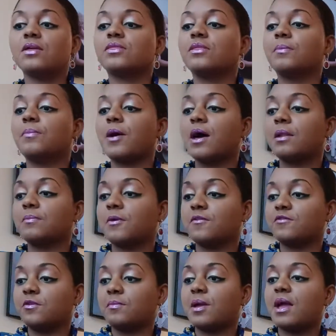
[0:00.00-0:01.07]
the bottom
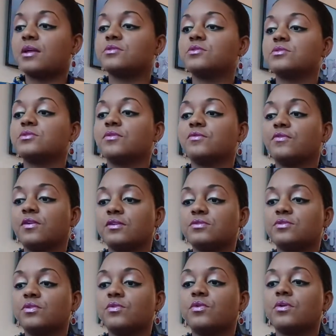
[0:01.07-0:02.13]
of your mattress, your
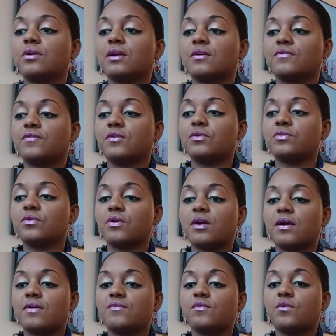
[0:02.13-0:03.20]
front door, a
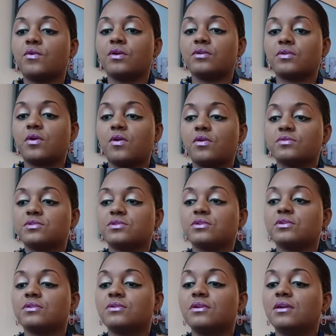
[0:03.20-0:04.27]
photograph, or an altar.